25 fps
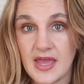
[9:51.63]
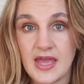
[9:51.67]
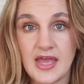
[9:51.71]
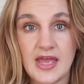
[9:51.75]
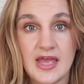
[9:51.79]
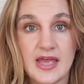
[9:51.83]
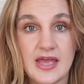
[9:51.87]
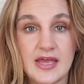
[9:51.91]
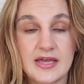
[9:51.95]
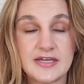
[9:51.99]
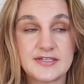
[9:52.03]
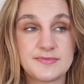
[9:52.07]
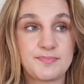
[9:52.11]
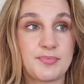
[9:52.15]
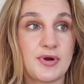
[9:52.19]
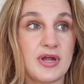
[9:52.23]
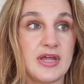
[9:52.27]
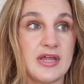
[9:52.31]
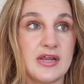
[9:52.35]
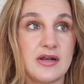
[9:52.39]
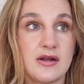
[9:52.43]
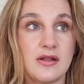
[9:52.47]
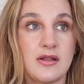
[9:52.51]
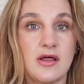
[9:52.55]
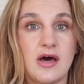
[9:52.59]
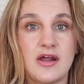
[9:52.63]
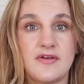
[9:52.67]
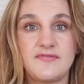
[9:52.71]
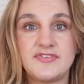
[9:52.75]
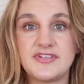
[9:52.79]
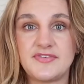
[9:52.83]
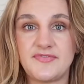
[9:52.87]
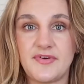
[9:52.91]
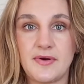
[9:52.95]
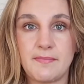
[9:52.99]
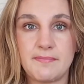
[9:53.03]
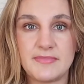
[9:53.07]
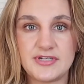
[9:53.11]
is bringing a lot of
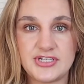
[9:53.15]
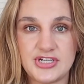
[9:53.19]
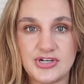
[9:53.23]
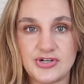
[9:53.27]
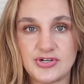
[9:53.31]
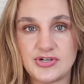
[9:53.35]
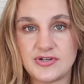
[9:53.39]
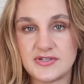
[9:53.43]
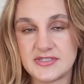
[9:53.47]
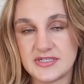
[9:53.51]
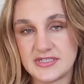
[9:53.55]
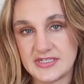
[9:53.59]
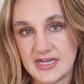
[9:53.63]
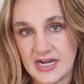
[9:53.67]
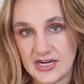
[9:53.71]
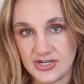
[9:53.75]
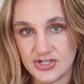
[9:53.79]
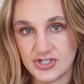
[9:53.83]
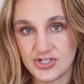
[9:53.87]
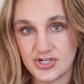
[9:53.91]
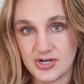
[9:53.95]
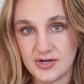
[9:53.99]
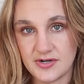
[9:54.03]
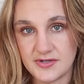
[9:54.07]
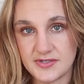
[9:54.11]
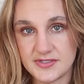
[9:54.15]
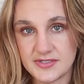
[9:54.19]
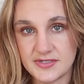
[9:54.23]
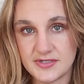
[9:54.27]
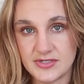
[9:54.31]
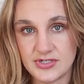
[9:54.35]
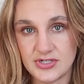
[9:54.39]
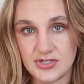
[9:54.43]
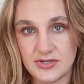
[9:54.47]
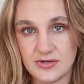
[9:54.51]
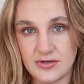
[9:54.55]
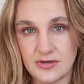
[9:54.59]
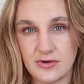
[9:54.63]
different materials and textures
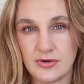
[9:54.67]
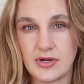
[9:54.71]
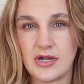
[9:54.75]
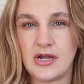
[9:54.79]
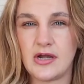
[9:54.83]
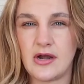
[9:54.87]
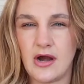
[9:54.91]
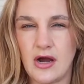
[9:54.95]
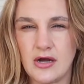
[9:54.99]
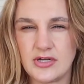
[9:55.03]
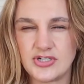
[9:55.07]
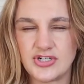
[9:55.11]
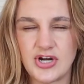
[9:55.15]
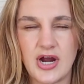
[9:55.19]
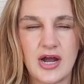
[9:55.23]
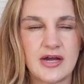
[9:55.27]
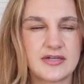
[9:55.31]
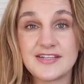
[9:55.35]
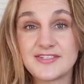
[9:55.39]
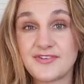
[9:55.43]
to create contrast.